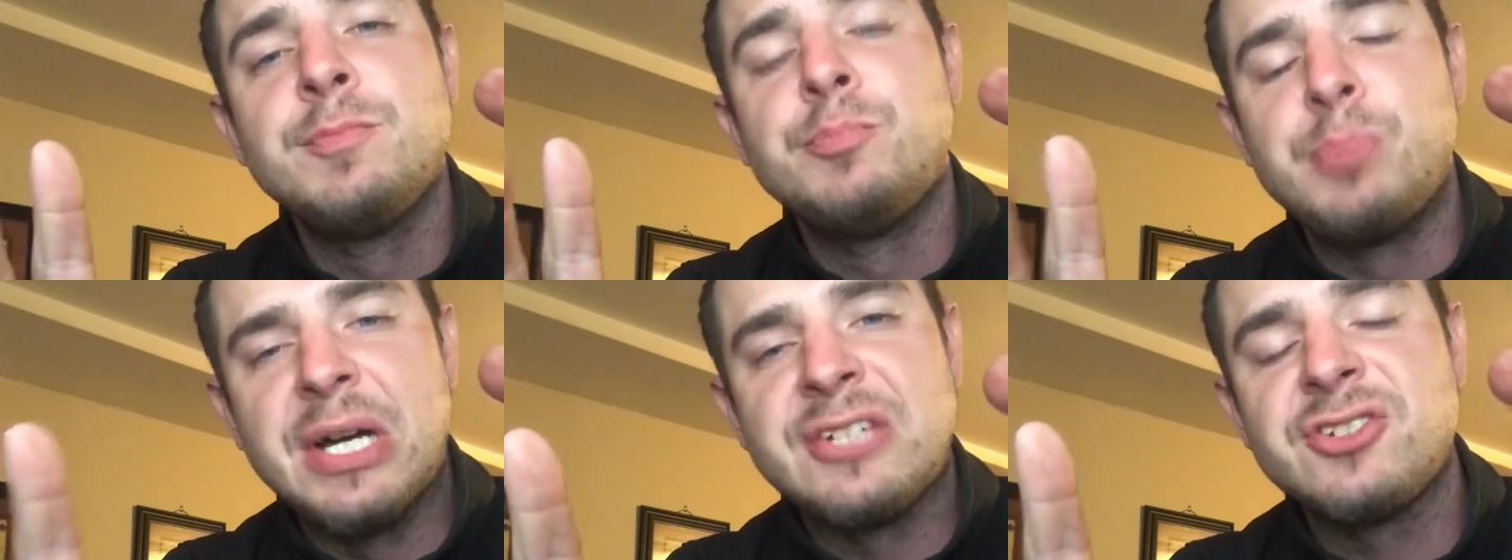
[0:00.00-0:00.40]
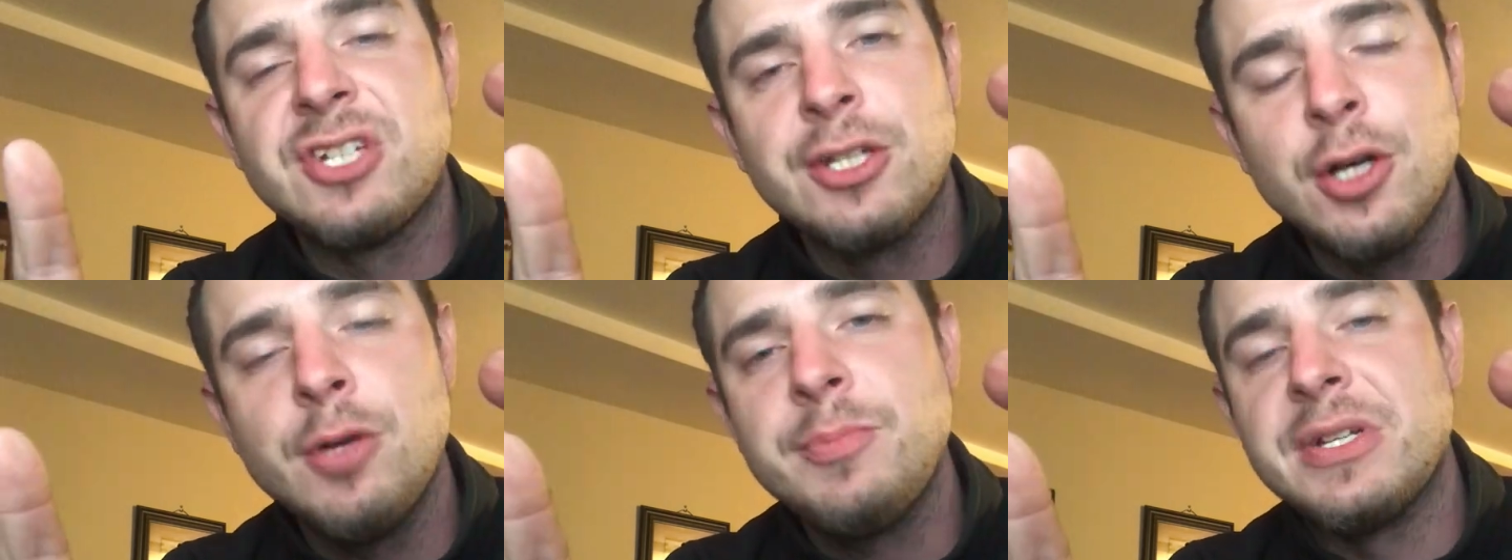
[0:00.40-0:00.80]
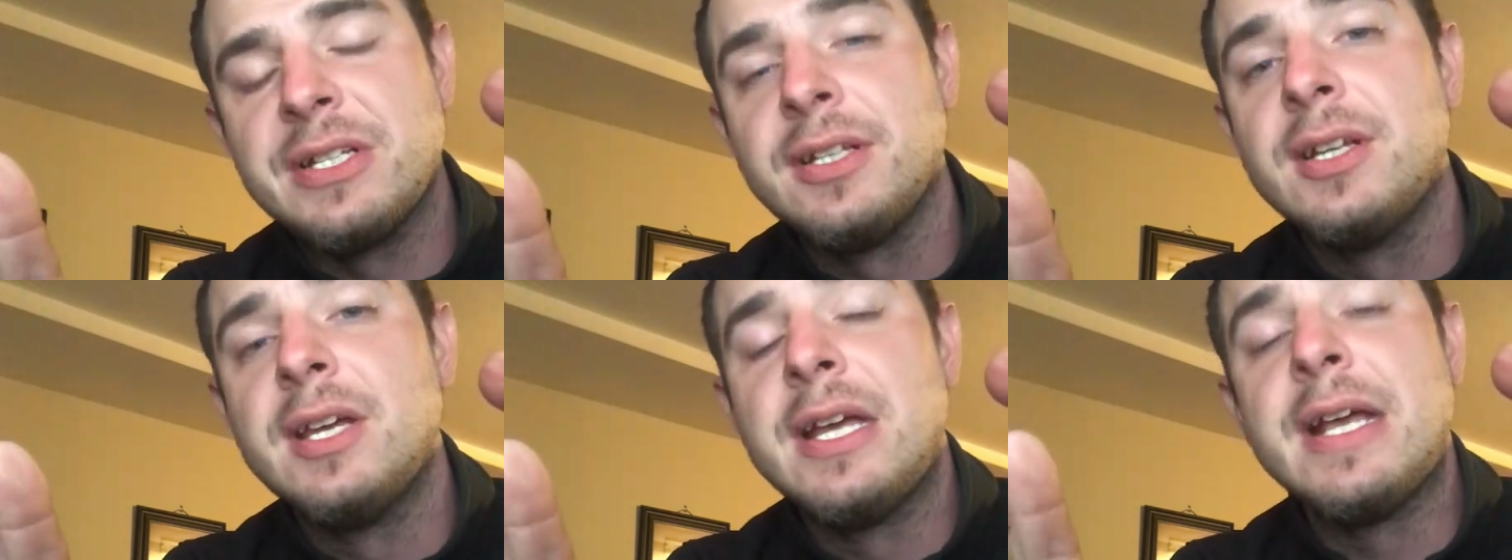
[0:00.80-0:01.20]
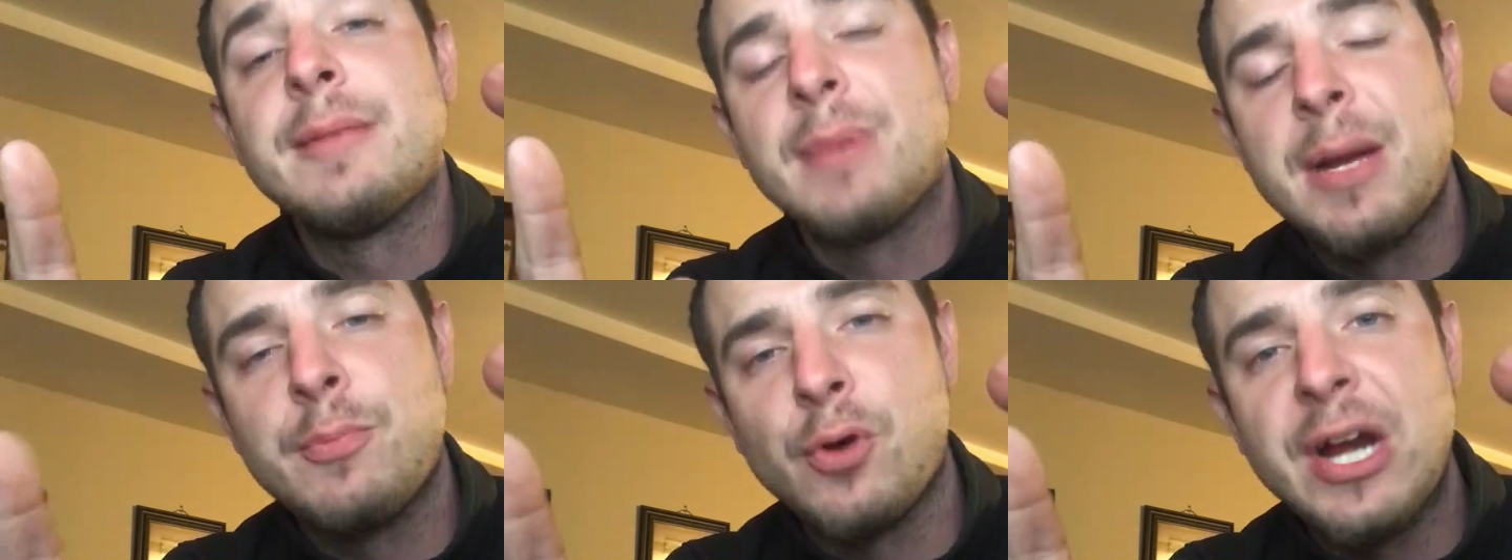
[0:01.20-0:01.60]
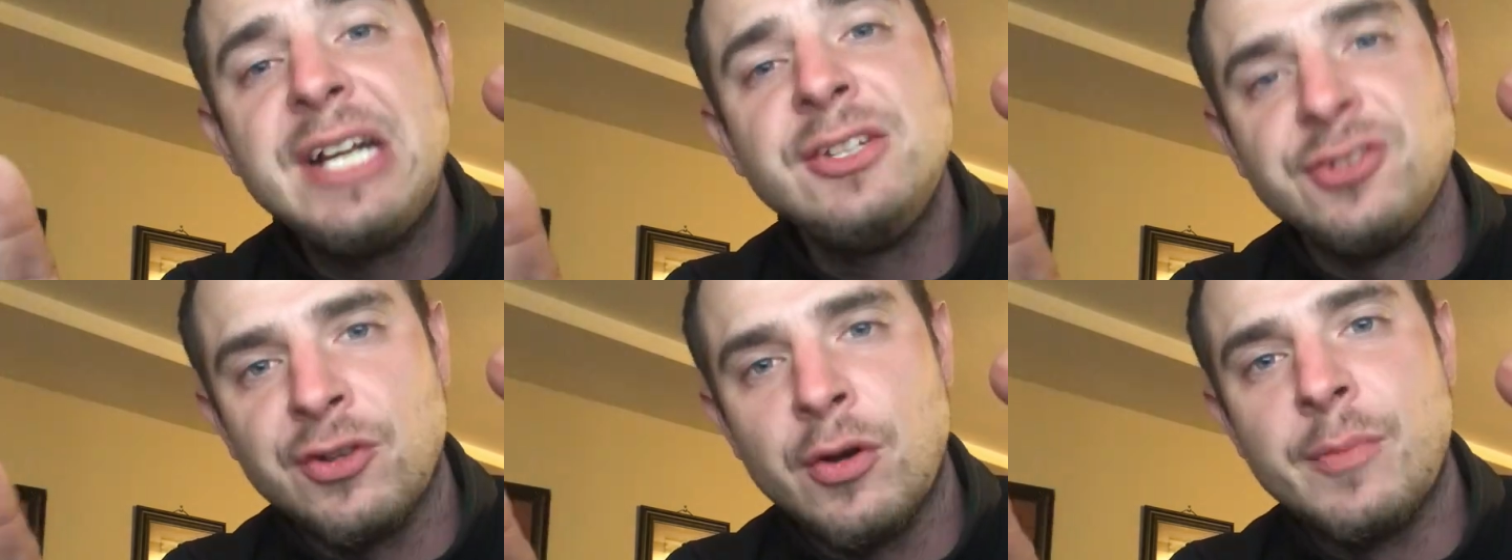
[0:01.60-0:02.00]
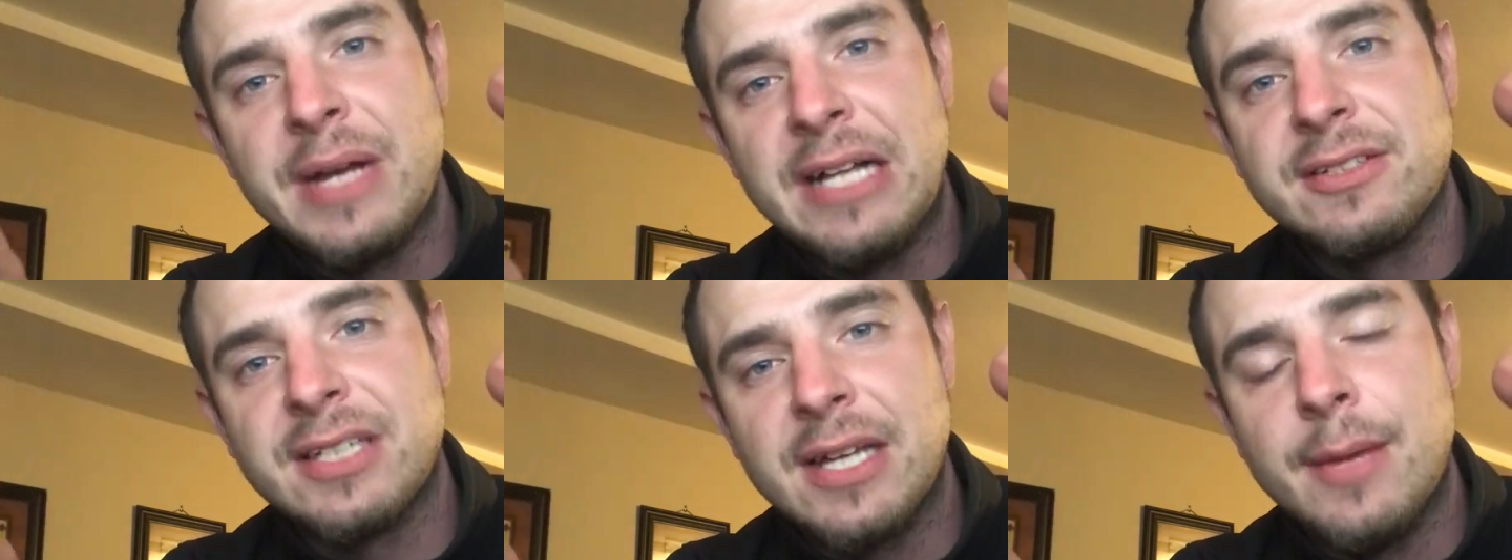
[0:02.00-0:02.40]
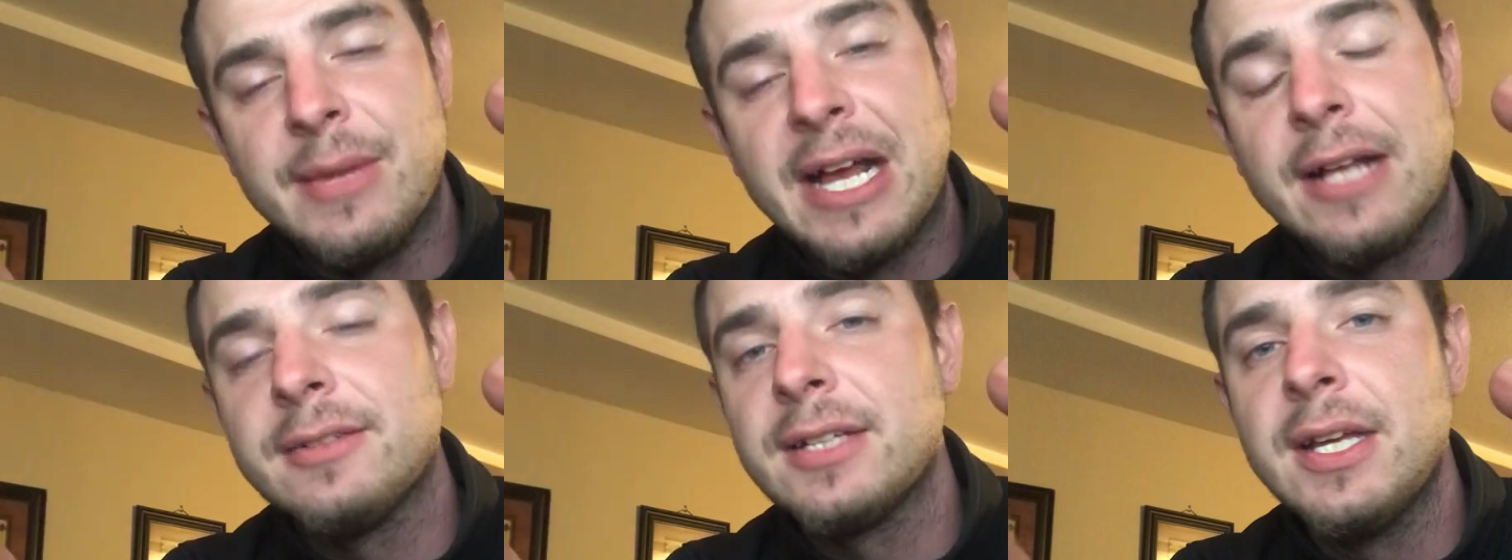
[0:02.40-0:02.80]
busted open, and my brains are about to come out."